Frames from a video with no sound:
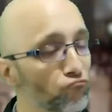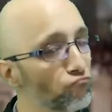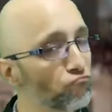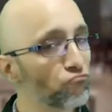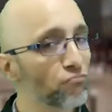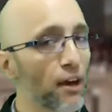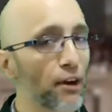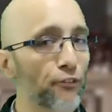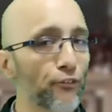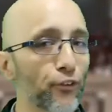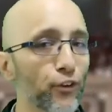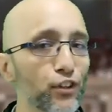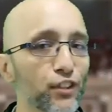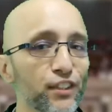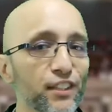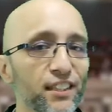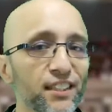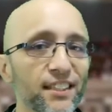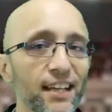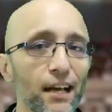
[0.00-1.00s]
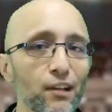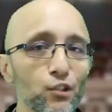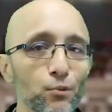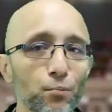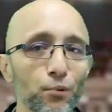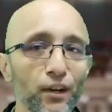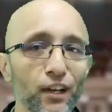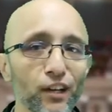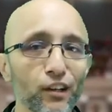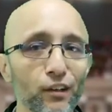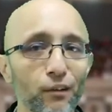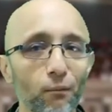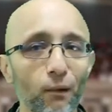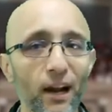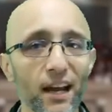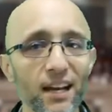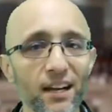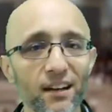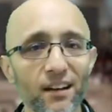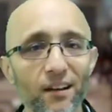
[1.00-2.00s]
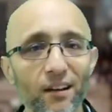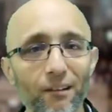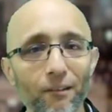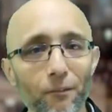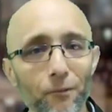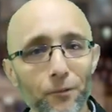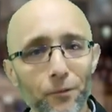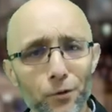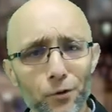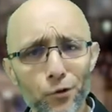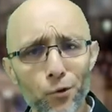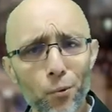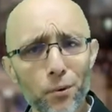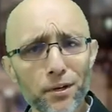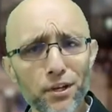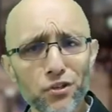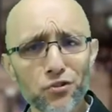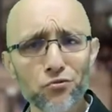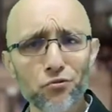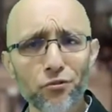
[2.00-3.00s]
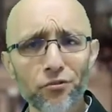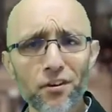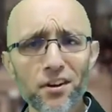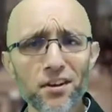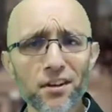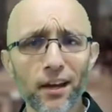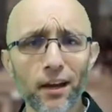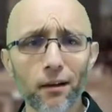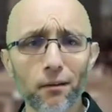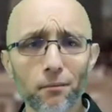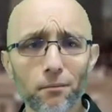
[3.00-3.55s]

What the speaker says: At first, this sounds pretty good, right? No additional funding.